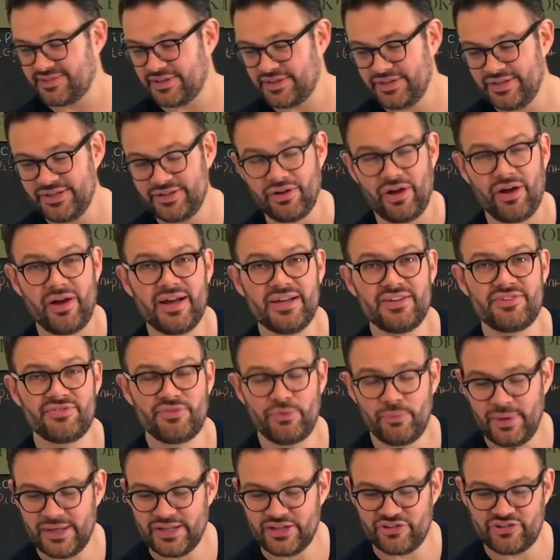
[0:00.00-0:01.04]
So you need ice for
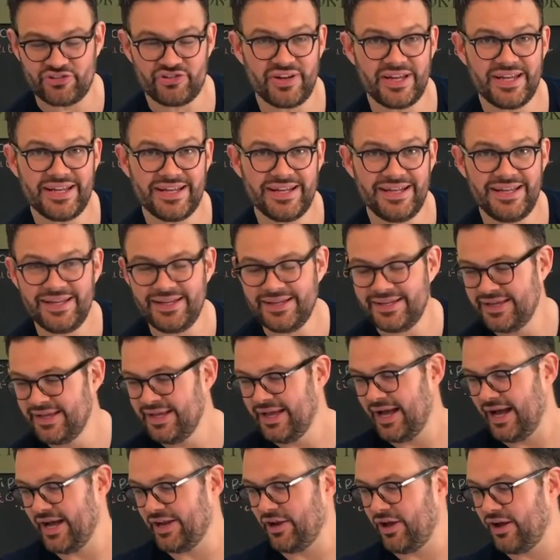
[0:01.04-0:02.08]
when you're shaking it
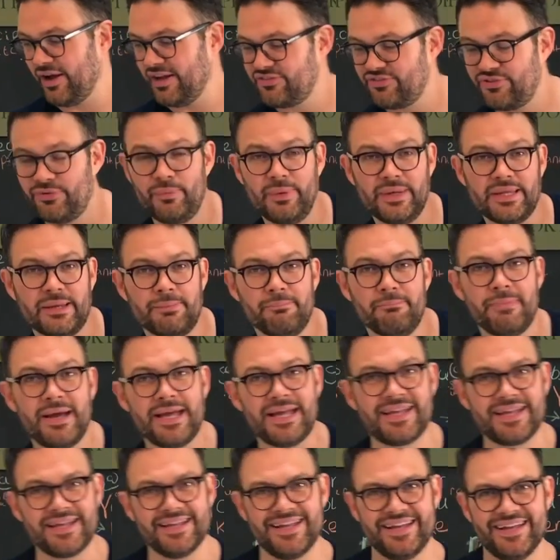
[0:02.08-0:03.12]
and ice for when you're
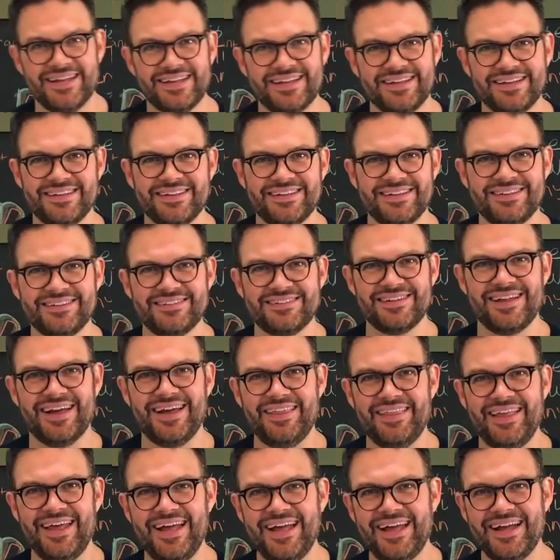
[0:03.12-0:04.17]
making it. Do you like
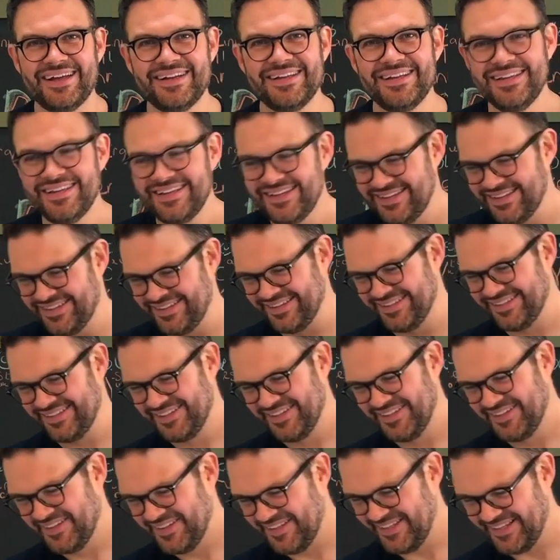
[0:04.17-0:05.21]
that?
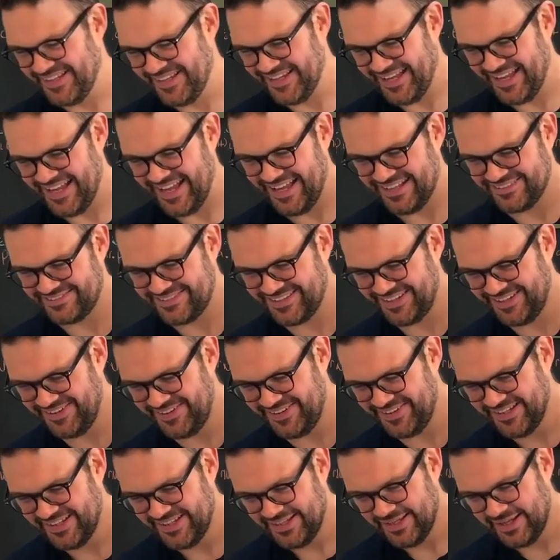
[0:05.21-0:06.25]
Yeah, so
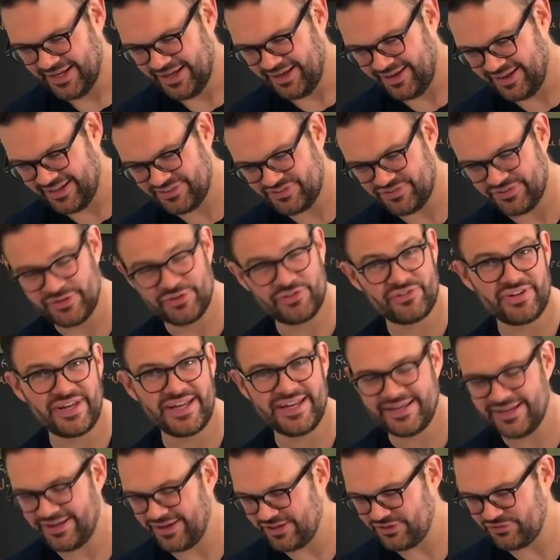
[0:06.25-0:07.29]
ice when you're
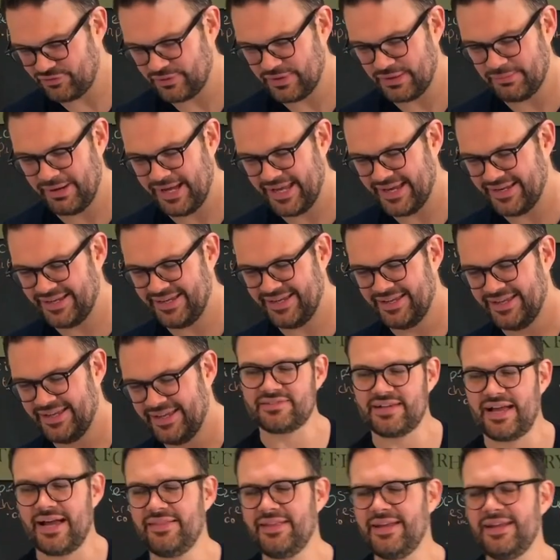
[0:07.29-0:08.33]
shaking it, ice when you're making it.
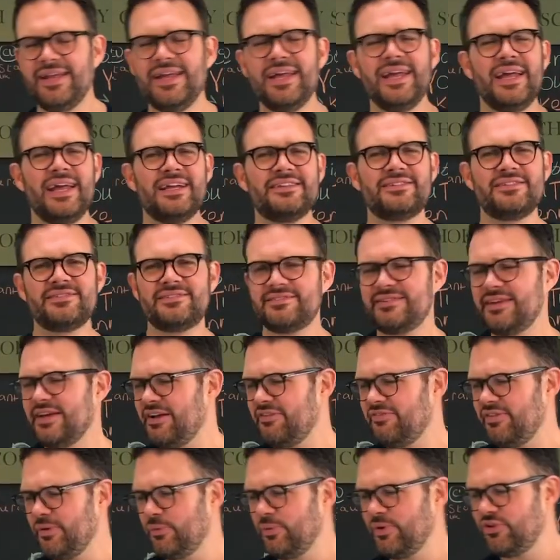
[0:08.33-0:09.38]
And then to
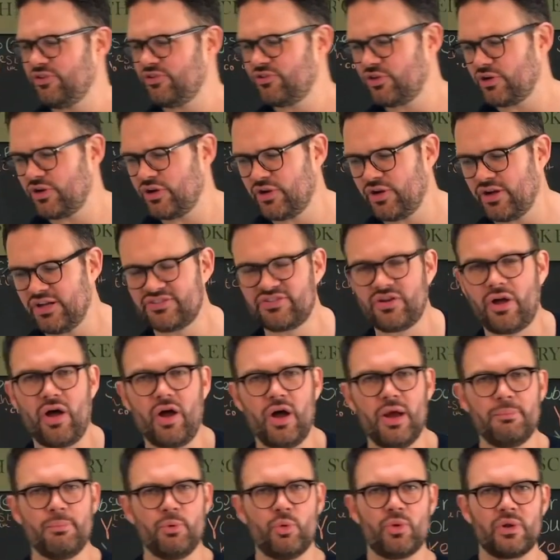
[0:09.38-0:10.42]
serve it, we just got a nice
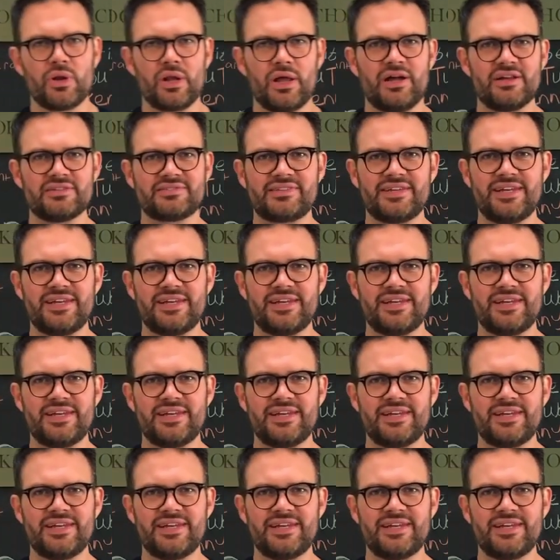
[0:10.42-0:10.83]
highball glass